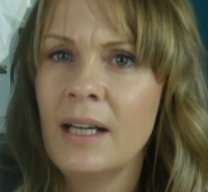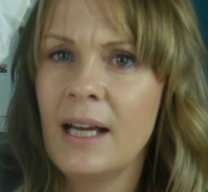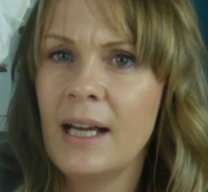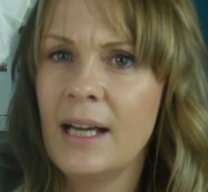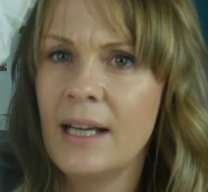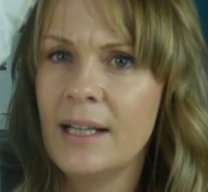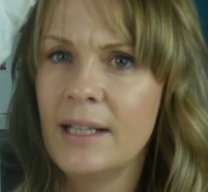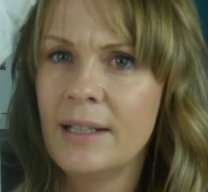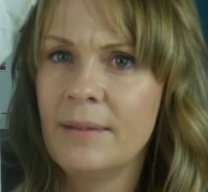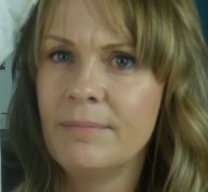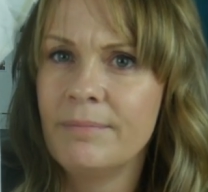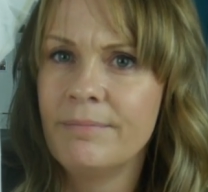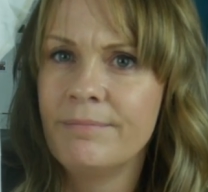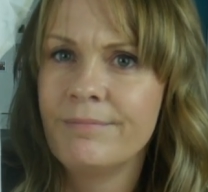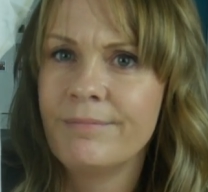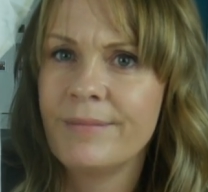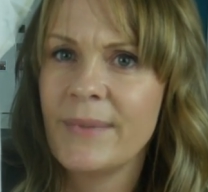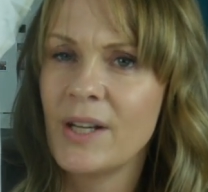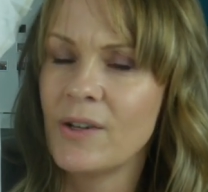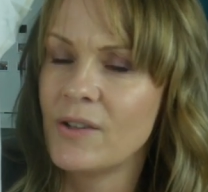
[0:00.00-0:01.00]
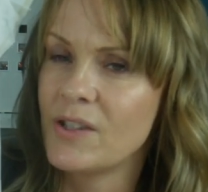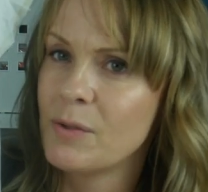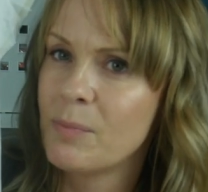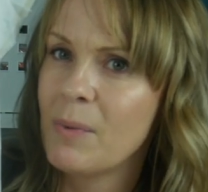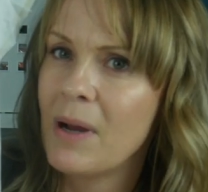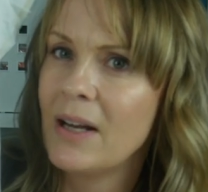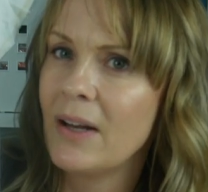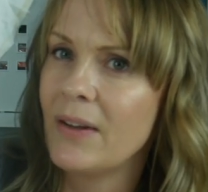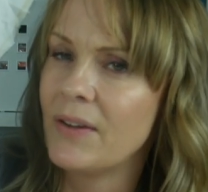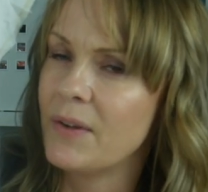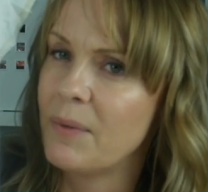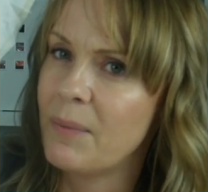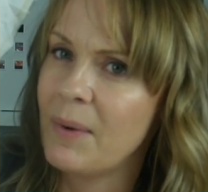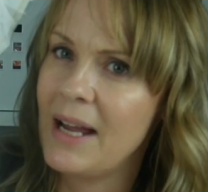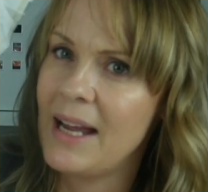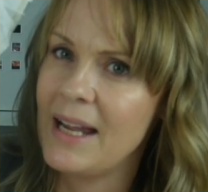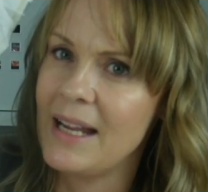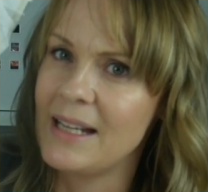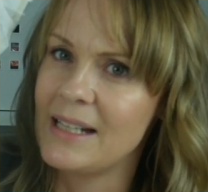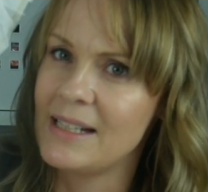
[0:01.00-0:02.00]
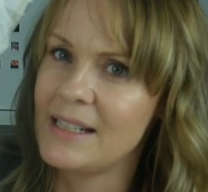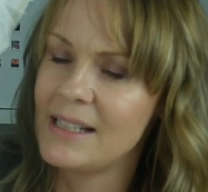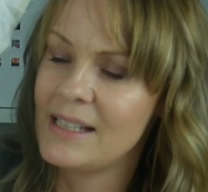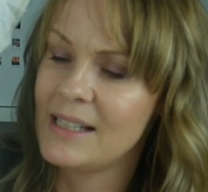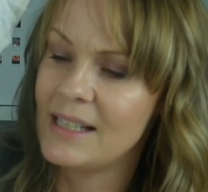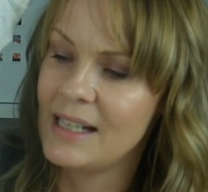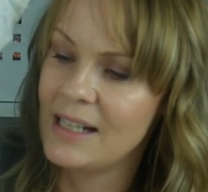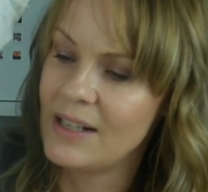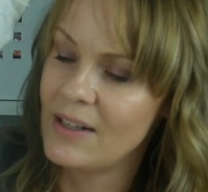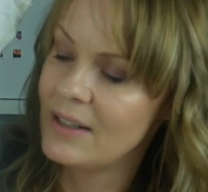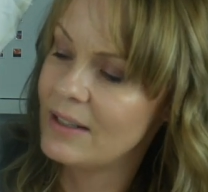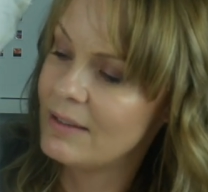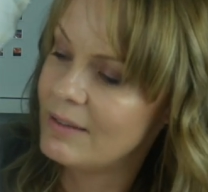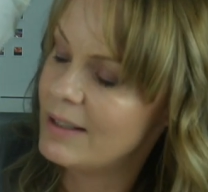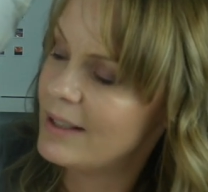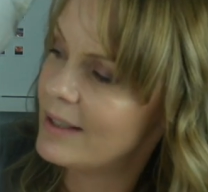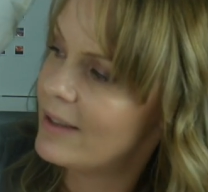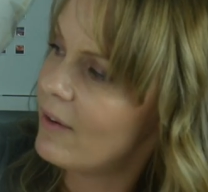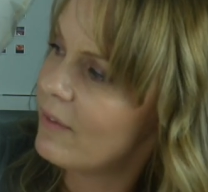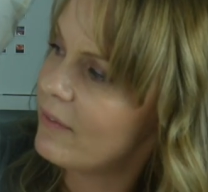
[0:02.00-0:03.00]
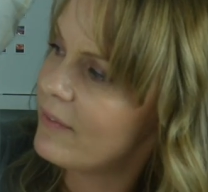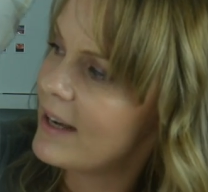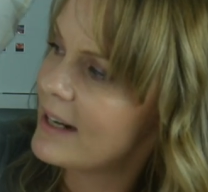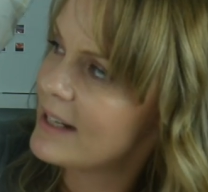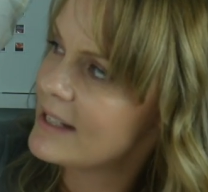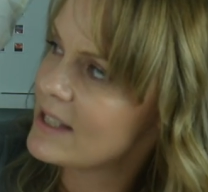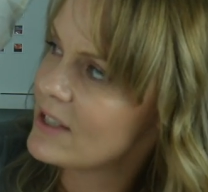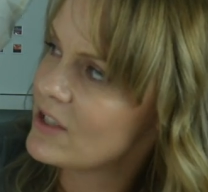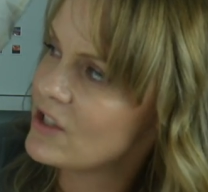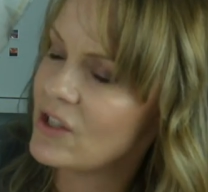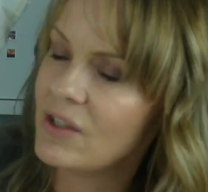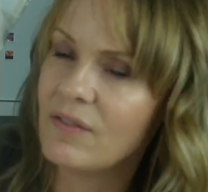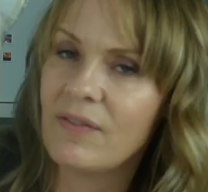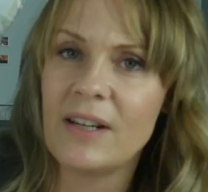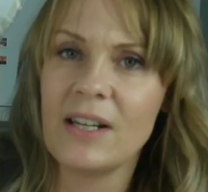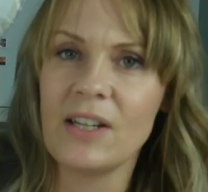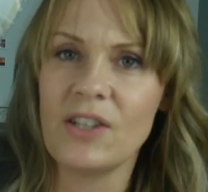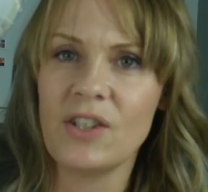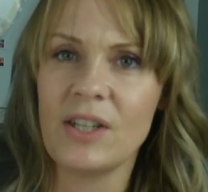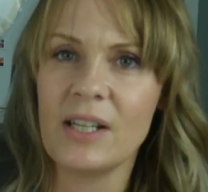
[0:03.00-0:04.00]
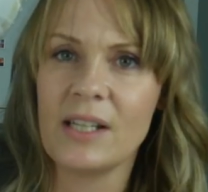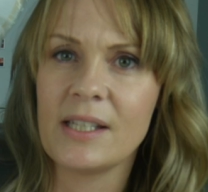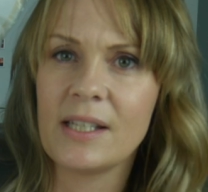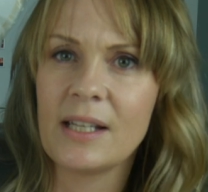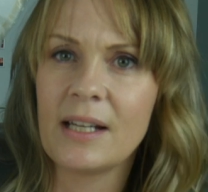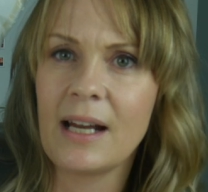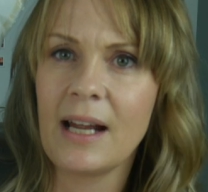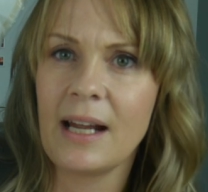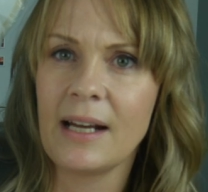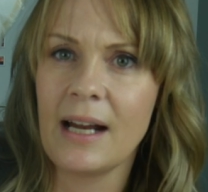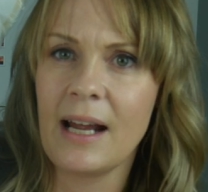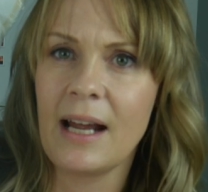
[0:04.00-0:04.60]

you know, it's well on the way, and in all fairness I should finish this, and